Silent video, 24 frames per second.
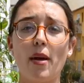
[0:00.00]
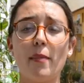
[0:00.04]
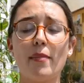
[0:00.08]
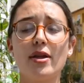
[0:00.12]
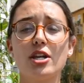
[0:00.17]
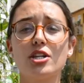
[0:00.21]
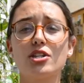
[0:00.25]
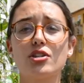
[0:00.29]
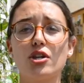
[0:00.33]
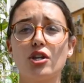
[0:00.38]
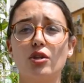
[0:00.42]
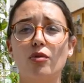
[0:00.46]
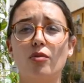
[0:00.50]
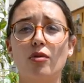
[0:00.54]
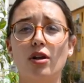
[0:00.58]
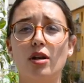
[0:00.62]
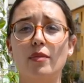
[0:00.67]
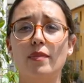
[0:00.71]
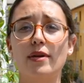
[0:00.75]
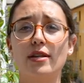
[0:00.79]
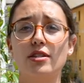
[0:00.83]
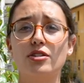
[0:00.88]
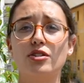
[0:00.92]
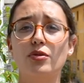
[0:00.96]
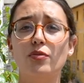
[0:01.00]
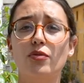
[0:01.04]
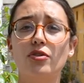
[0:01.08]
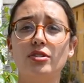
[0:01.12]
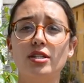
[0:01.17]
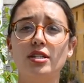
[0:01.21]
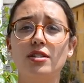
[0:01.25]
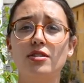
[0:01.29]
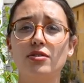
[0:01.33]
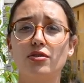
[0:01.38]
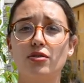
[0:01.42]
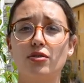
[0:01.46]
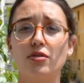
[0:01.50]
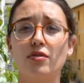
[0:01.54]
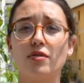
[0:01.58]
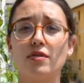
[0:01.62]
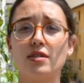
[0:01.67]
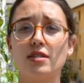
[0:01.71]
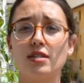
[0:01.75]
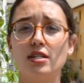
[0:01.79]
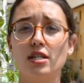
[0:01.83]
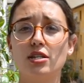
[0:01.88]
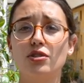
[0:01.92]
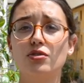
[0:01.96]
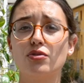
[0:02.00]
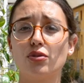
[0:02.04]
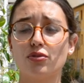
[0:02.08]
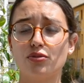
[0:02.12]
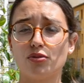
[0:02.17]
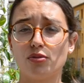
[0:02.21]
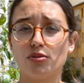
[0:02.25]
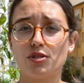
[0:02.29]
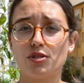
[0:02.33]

mission will be to monitor sea turtle